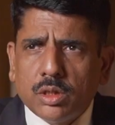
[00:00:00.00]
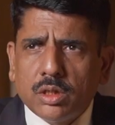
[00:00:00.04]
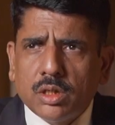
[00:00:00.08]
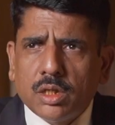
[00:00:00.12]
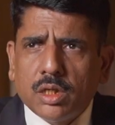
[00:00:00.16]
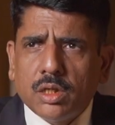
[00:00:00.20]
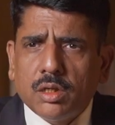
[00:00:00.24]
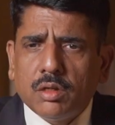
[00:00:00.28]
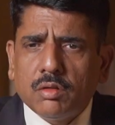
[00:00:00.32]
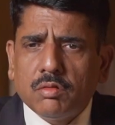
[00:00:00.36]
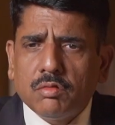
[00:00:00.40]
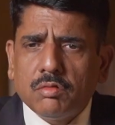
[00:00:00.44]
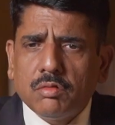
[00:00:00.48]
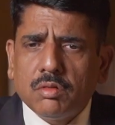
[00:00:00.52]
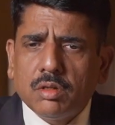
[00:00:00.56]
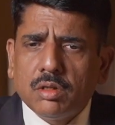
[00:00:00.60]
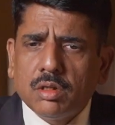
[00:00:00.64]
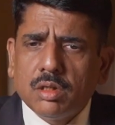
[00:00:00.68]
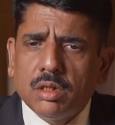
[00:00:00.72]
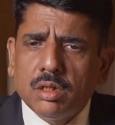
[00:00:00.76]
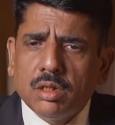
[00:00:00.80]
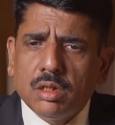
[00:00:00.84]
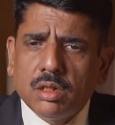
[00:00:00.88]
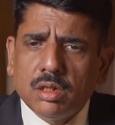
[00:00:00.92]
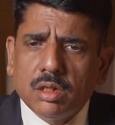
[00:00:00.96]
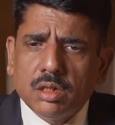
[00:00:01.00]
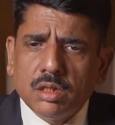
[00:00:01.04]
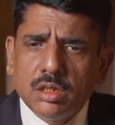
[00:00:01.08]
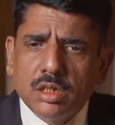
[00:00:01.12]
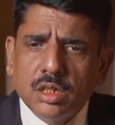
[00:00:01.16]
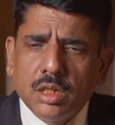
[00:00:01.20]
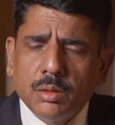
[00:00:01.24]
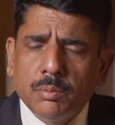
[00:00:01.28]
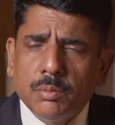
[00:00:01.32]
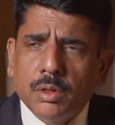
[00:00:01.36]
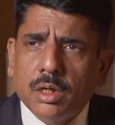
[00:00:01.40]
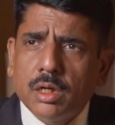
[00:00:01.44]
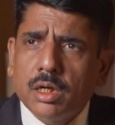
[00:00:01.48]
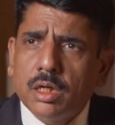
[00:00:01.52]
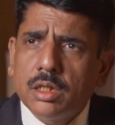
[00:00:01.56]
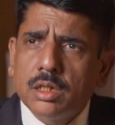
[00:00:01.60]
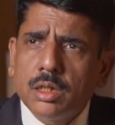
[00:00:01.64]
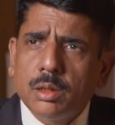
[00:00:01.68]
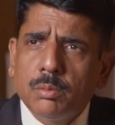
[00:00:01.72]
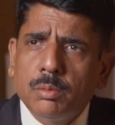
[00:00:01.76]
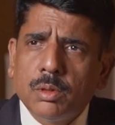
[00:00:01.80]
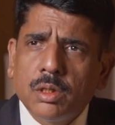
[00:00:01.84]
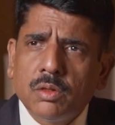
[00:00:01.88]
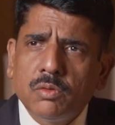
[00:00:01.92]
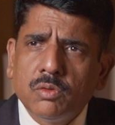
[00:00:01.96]
and then uh, GMR
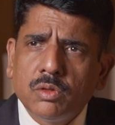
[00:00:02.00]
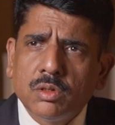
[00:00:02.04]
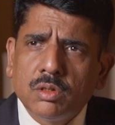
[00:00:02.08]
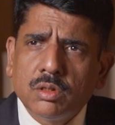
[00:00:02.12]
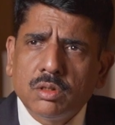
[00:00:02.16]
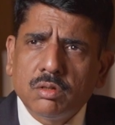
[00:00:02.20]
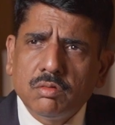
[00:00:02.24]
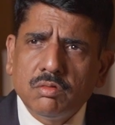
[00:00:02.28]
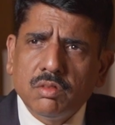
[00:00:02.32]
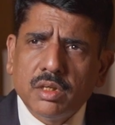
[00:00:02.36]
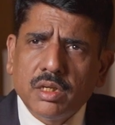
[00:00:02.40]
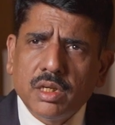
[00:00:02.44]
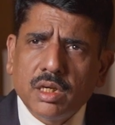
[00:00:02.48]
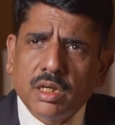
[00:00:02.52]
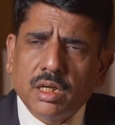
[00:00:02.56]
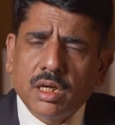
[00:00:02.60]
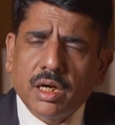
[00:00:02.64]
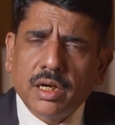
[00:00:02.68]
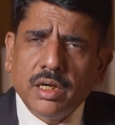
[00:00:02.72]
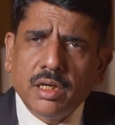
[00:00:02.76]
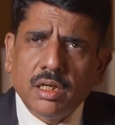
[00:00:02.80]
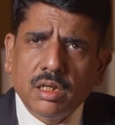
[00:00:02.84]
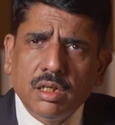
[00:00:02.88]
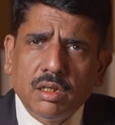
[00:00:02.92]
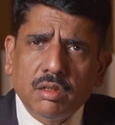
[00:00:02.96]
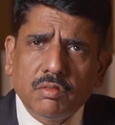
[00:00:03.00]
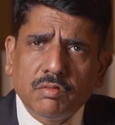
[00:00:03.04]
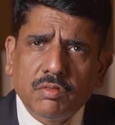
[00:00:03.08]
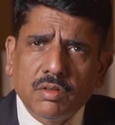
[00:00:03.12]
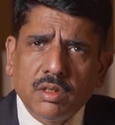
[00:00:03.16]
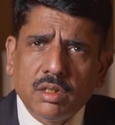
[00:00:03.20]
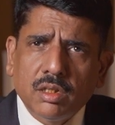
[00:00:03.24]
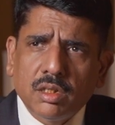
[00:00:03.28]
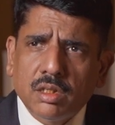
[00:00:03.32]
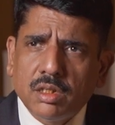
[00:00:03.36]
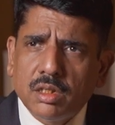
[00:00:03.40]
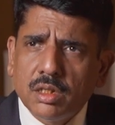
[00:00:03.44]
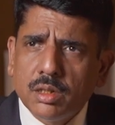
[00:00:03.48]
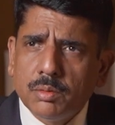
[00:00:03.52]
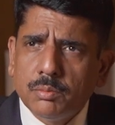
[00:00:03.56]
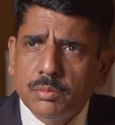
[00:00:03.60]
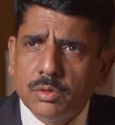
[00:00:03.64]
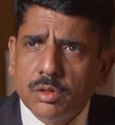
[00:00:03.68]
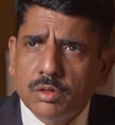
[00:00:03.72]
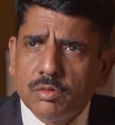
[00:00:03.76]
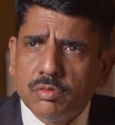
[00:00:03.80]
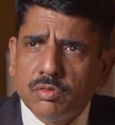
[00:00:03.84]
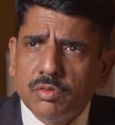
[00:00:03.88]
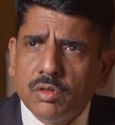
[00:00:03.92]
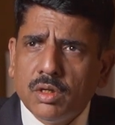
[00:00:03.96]
Hyderabad was very kind enough in
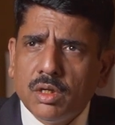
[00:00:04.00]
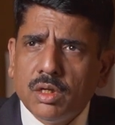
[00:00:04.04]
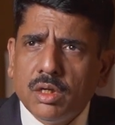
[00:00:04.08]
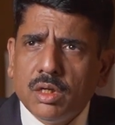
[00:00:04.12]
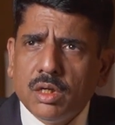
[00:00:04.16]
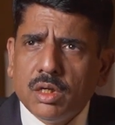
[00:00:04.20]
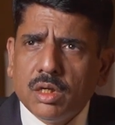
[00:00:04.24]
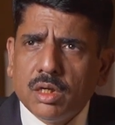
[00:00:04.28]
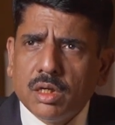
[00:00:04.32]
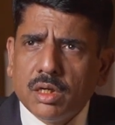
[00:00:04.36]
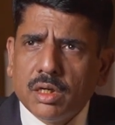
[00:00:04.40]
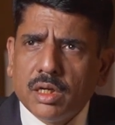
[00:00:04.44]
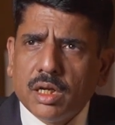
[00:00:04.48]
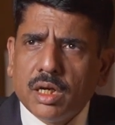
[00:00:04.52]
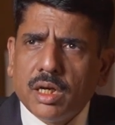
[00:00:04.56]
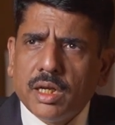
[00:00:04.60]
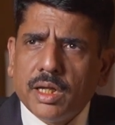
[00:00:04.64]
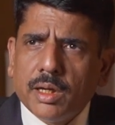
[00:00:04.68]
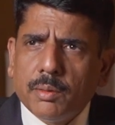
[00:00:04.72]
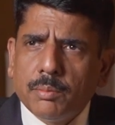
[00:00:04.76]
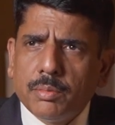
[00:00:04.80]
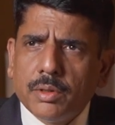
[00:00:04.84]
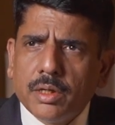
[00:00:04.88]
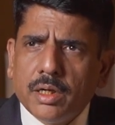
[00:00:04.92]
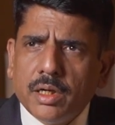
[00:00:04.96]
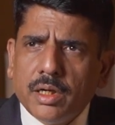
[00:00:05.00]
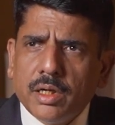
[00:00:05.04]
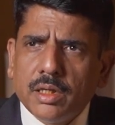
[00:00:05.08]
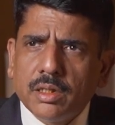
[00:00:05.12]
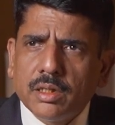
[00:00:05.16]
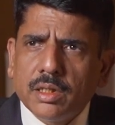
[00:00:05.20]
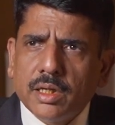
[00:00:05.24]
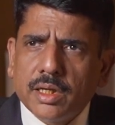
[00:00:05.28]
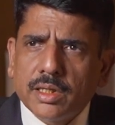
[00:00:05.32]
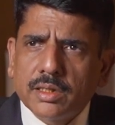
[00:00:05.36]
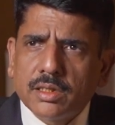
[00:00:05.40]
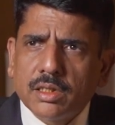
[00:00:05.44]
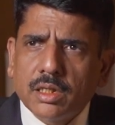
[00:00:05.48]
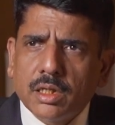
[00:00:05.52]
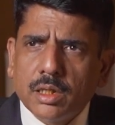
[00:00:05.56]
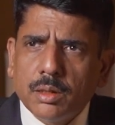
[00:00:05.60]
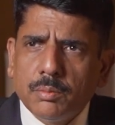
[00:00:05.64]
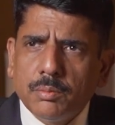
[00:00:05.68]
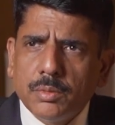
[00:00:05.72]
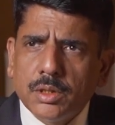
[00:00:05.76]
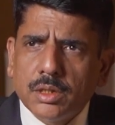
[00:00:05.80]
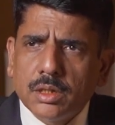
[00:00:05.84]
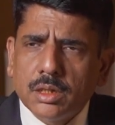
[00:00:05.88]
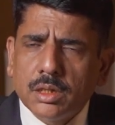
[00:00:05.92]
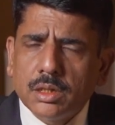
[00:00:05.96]
terms of really upgrading the X-ray
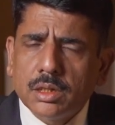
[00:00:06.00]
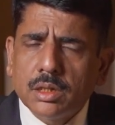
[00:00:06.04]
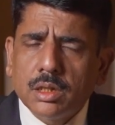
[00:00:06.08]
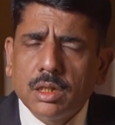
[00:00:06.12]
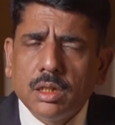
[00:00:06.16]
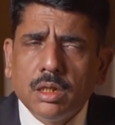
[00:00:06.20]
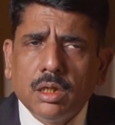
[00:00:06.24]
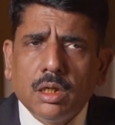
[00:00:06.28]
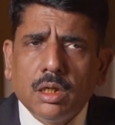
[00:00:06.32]
machines